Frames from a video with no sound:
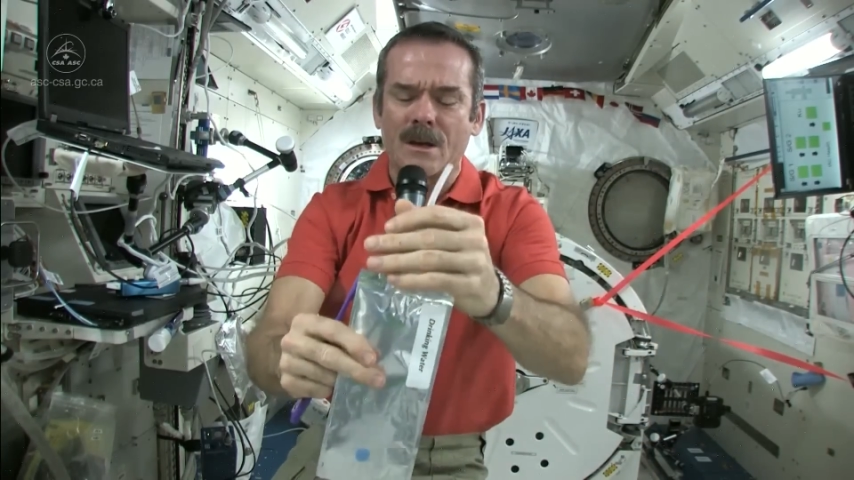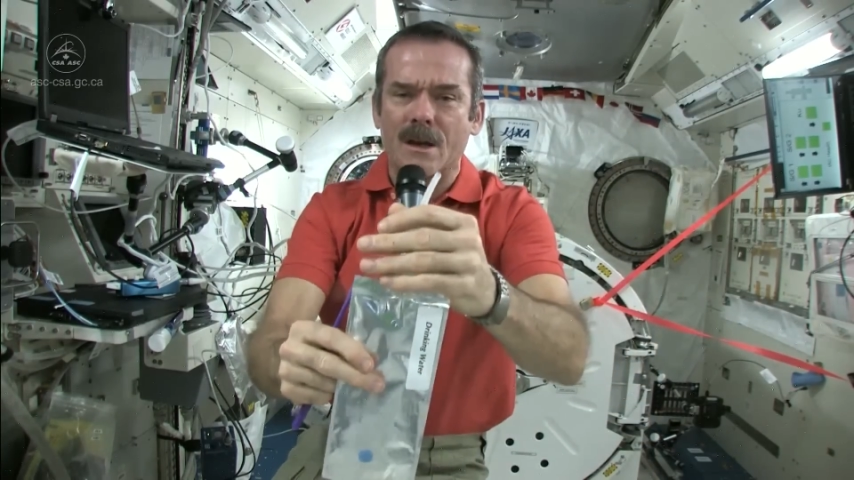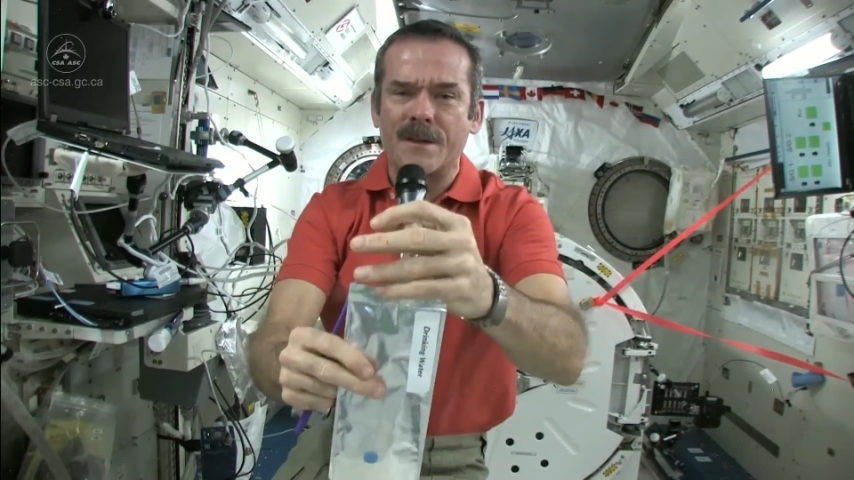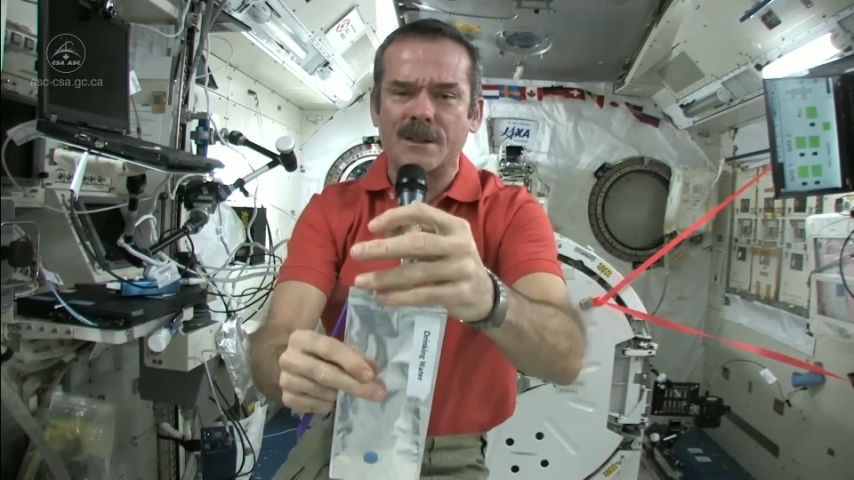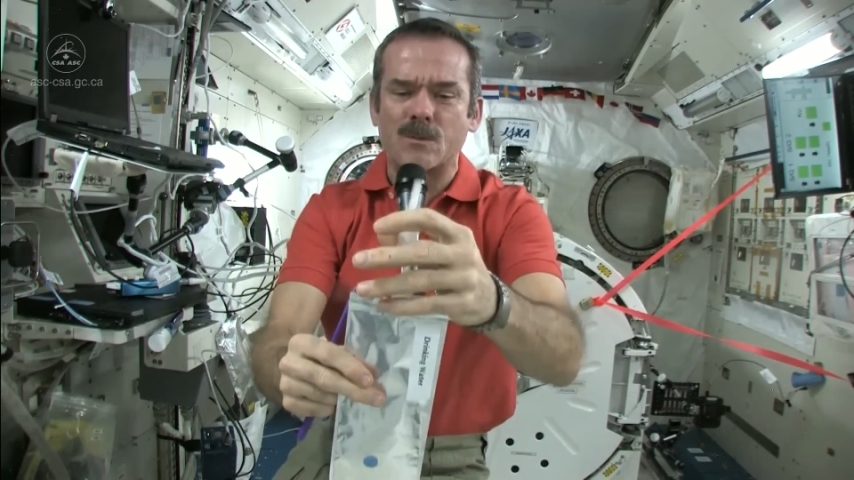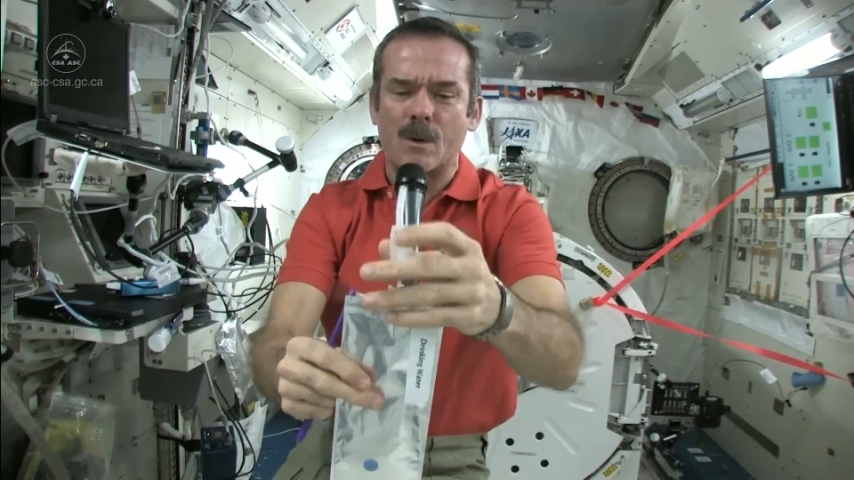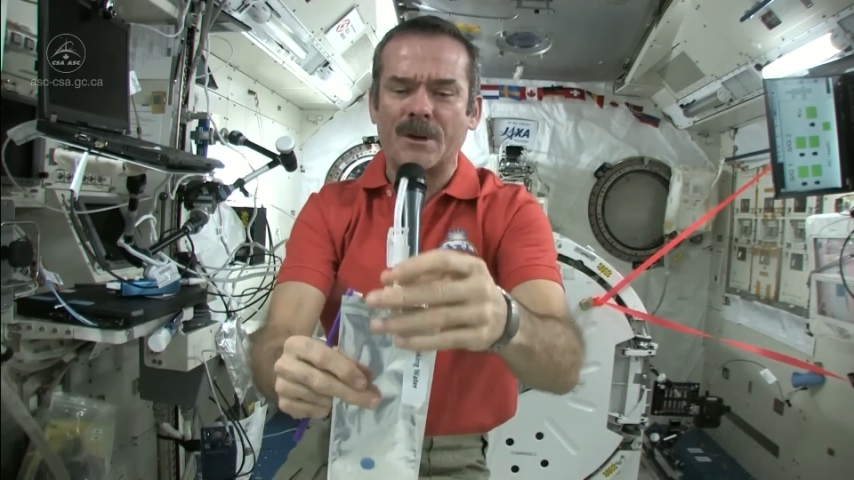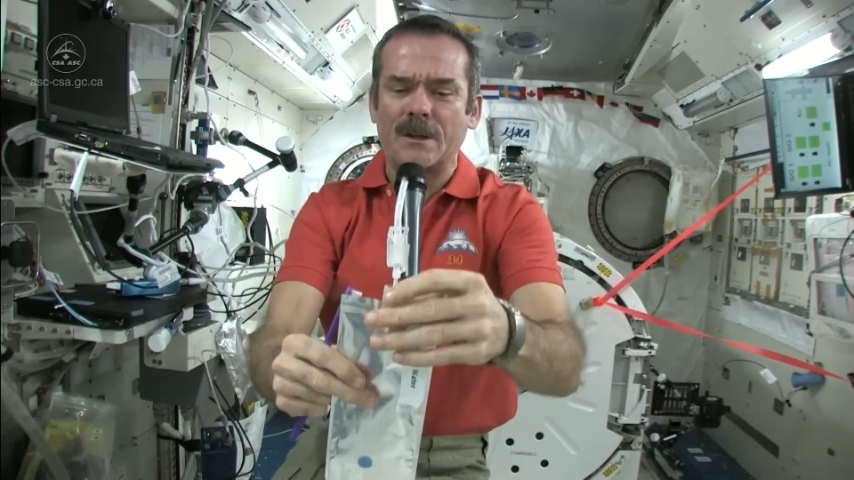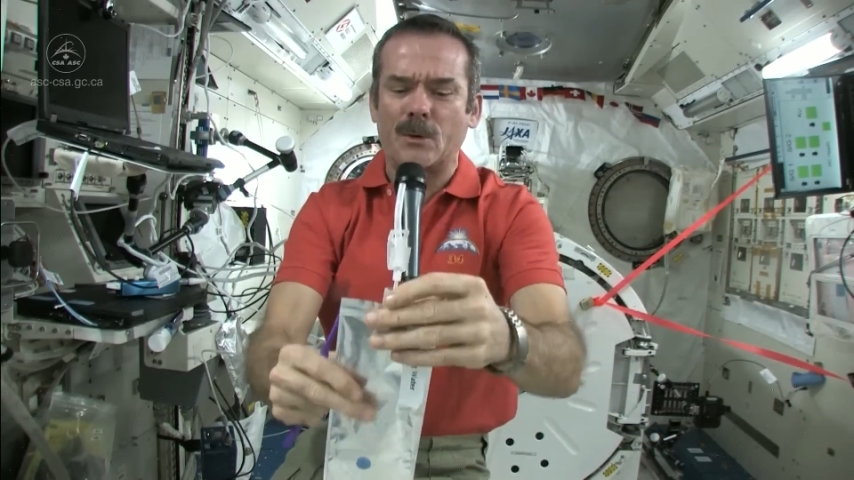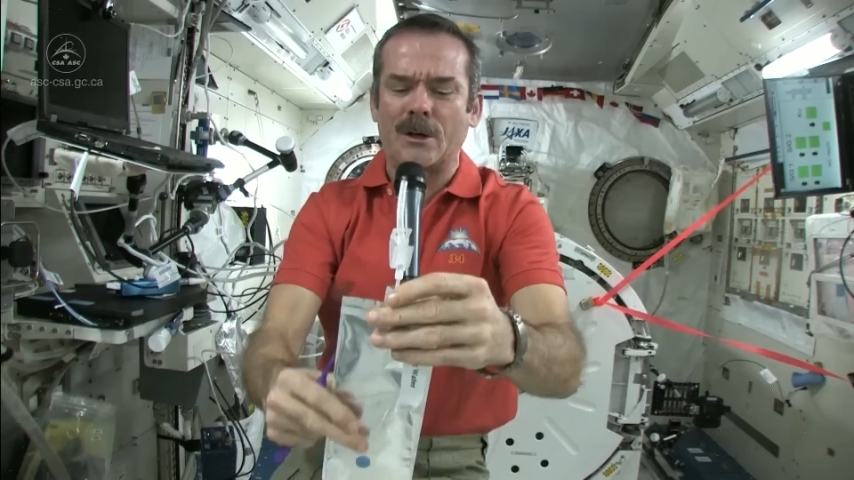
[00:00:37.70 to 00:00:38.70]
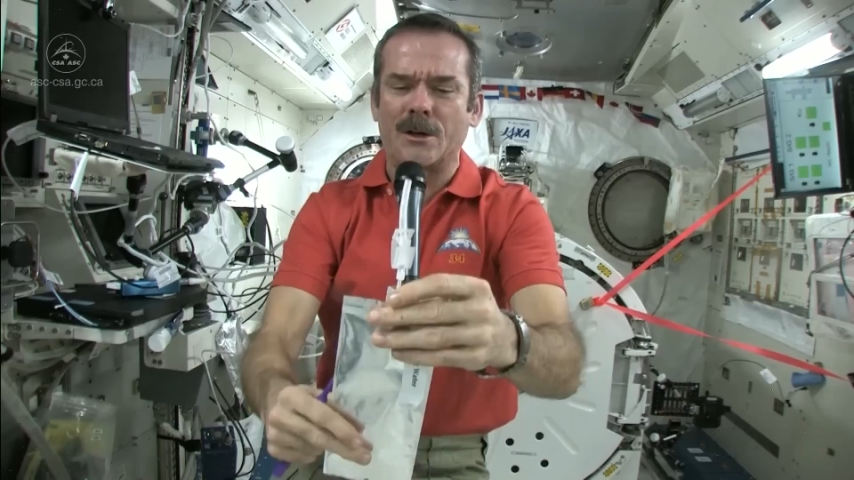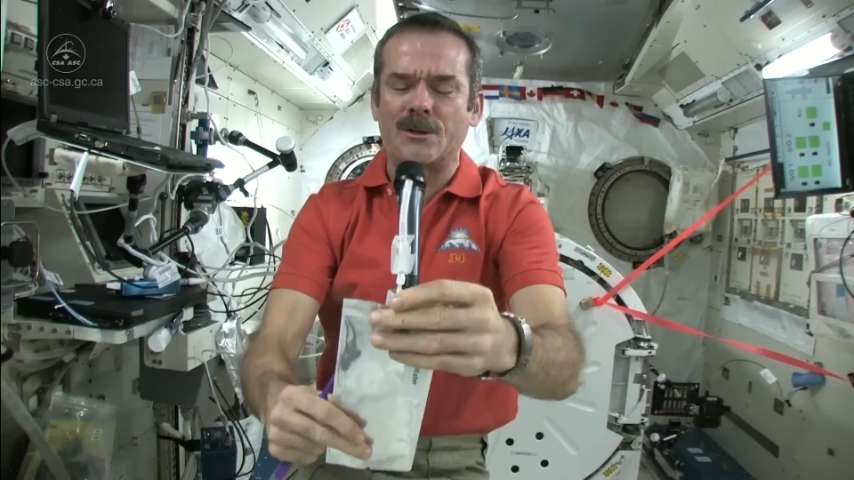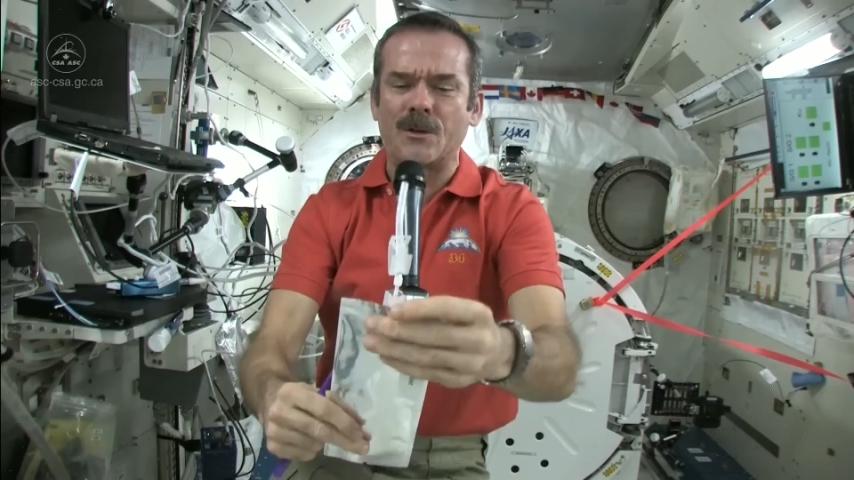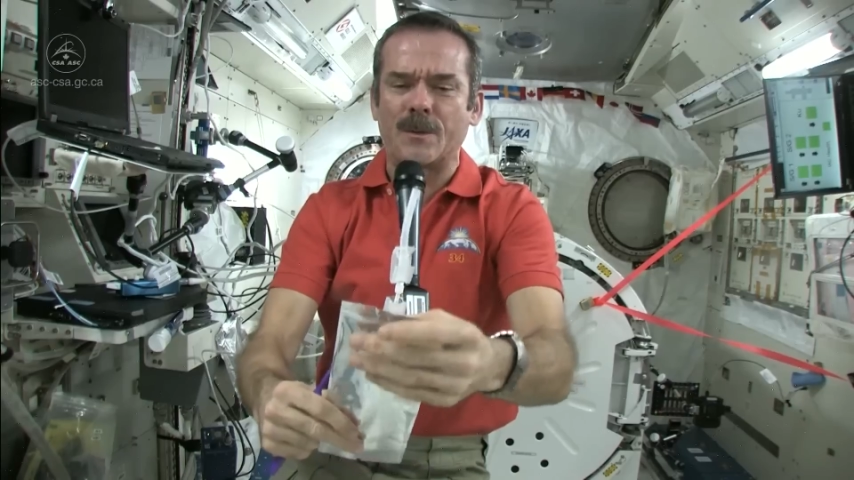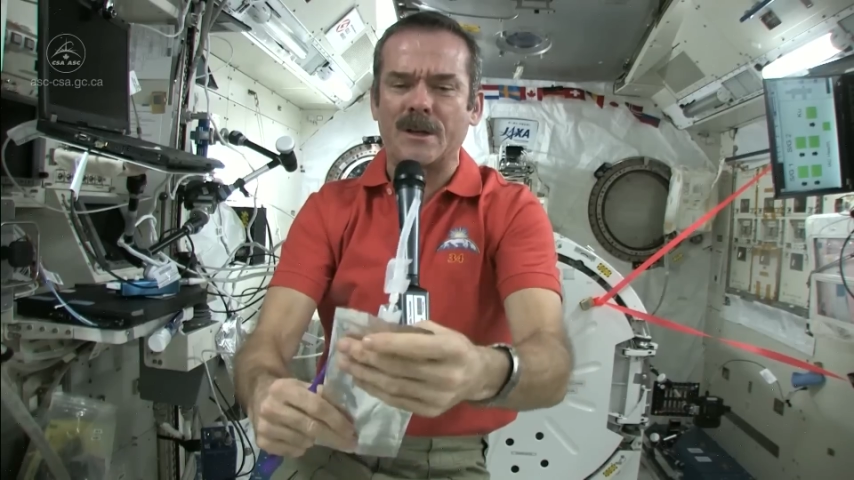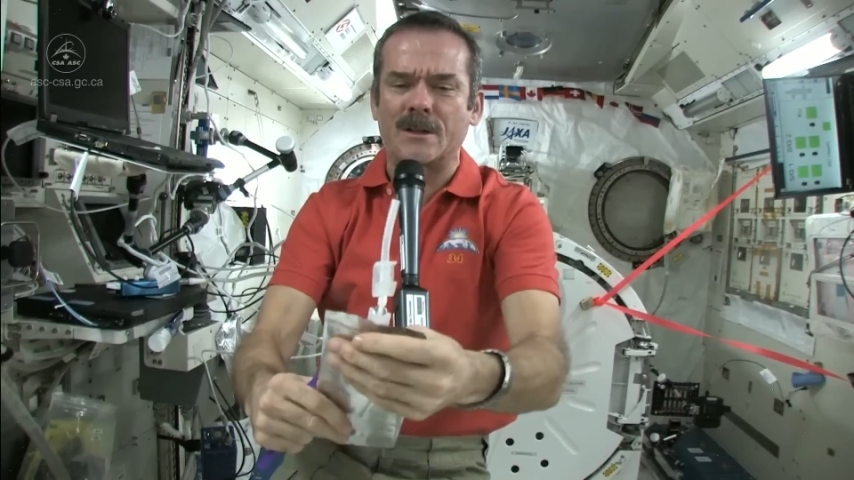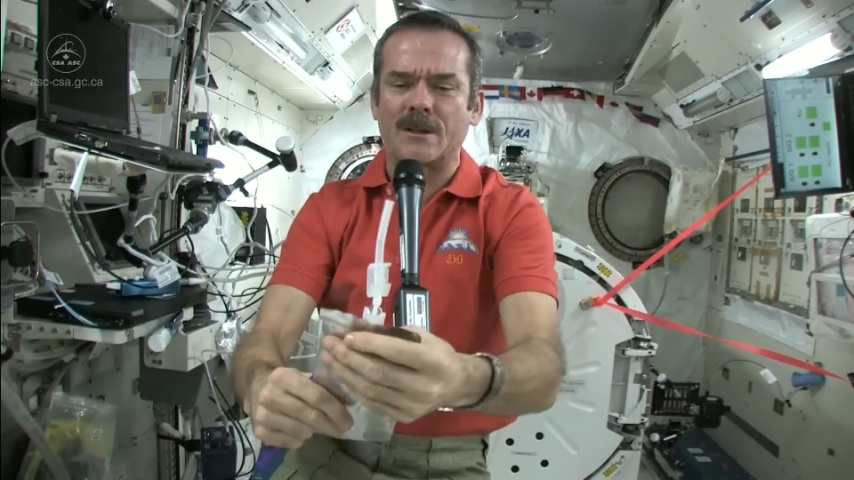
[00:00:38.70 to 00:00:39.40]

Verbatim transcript: and this is what we're going to put on our toothpaste.